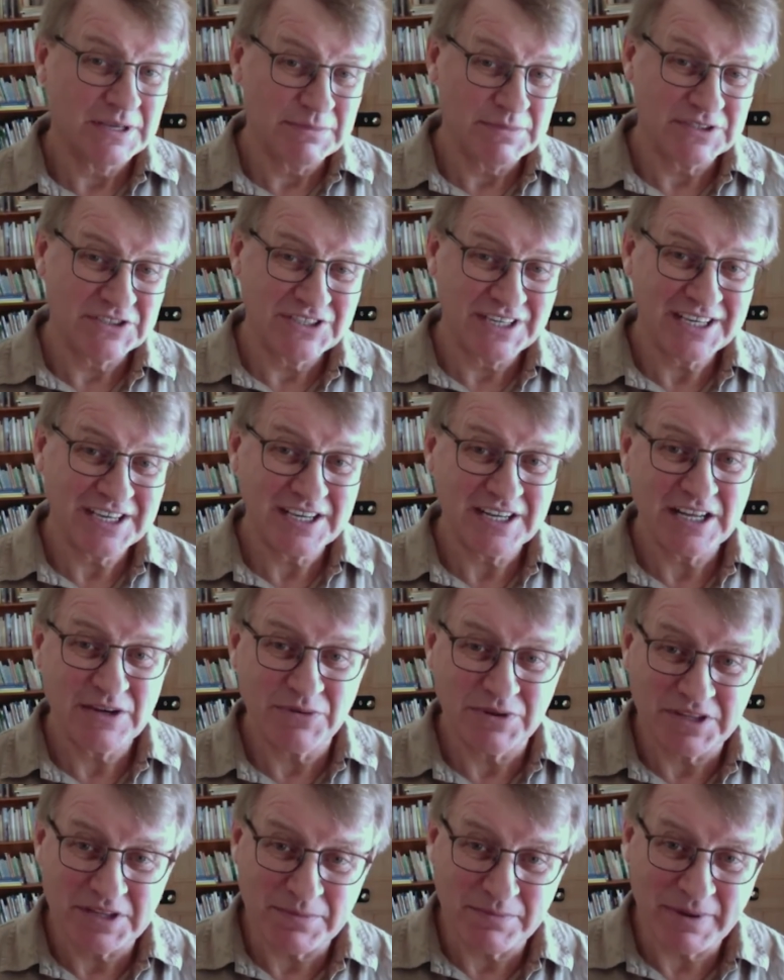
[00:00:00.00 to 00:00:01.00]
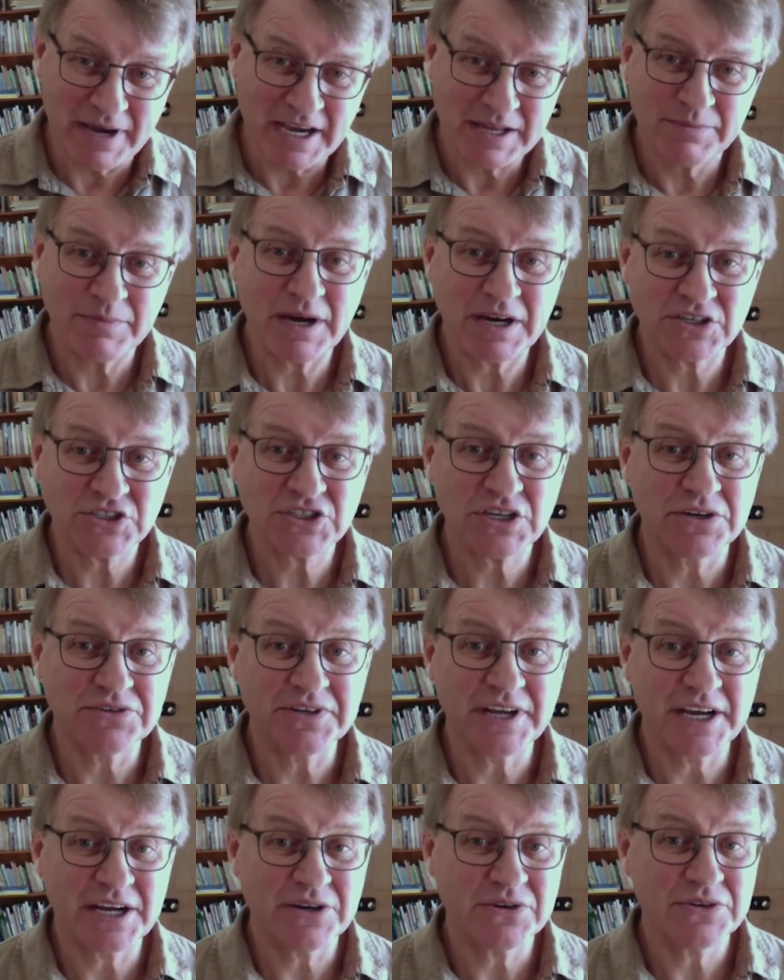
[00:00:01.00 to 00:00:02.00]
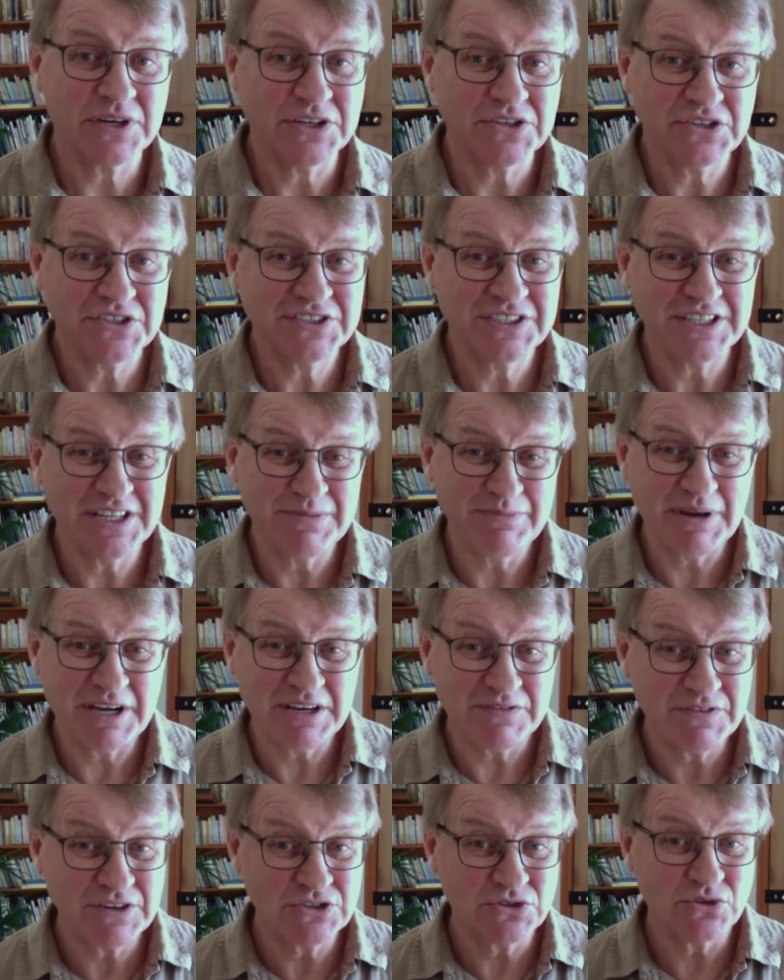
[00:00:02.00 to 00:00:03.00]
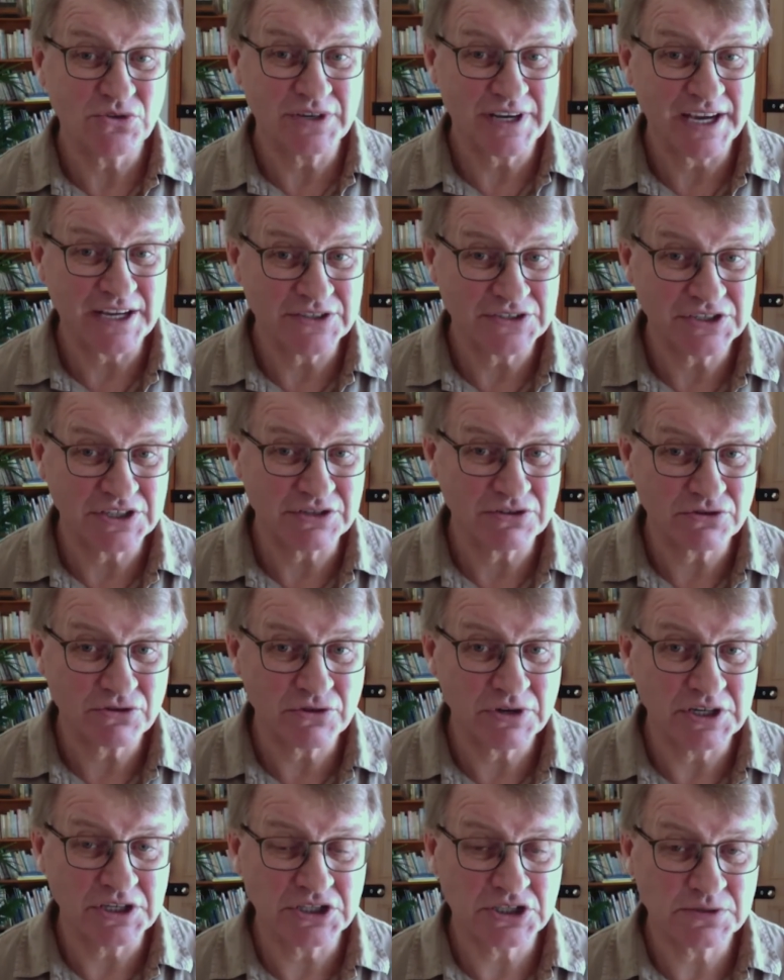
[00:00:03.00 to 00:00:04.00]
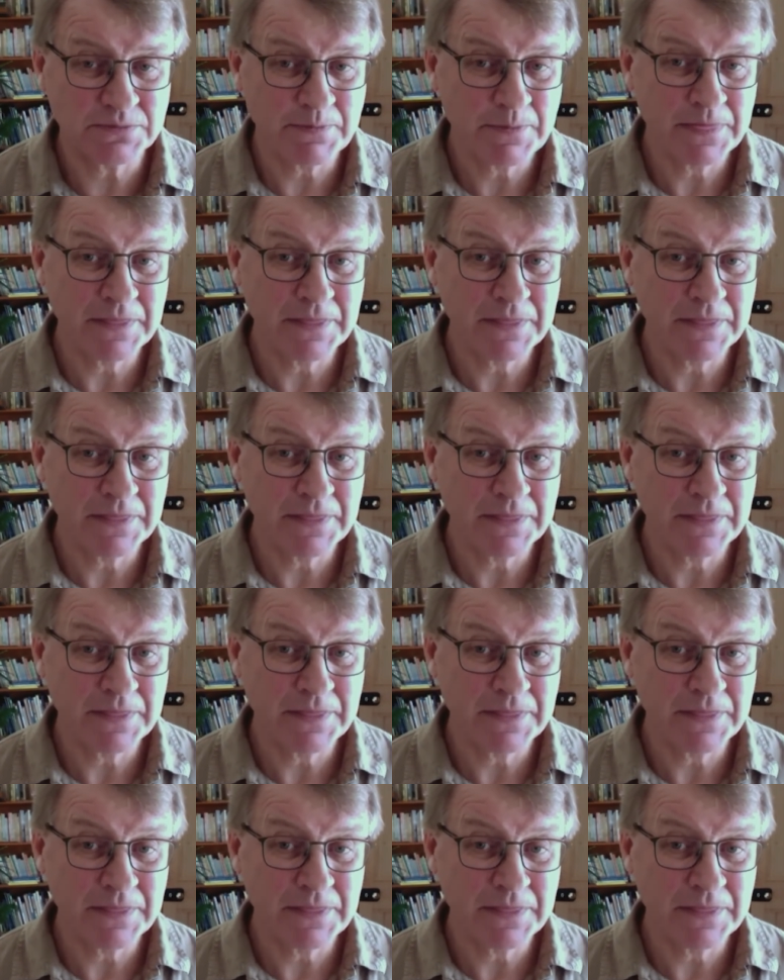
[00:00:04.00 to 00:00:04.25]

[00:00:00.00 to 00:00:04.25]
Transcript: Particularly when the bad bugs go down and you see the beneficial counts increase.